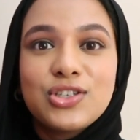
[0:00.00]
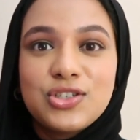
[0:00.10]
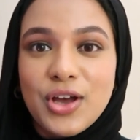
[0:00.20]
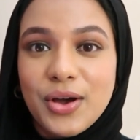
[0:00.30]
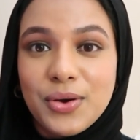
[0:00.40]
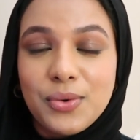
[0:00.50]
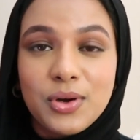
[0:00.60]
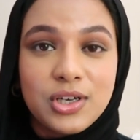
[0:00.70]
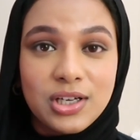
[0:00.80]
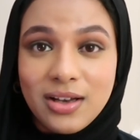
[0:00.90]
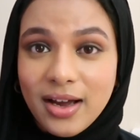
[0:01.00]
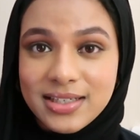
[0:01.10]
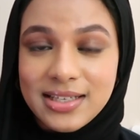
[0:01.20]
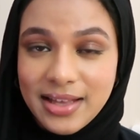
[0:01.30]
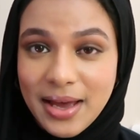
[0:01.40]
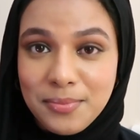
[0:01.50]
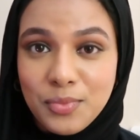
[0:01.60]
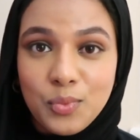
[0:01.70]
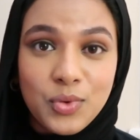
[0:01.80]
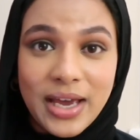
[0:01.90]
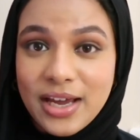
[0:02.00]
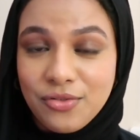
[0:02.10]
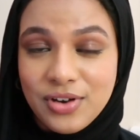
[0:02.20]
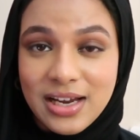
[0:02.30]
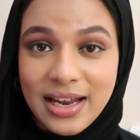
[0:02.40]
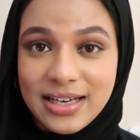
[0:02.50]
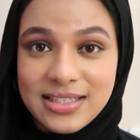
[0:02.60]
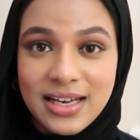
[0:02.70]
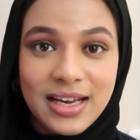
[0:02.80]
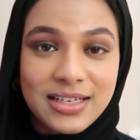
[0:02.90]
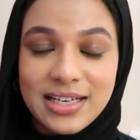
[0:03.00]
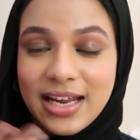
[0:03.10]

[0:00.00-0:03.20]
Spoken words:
So good luck to them getting re-elected,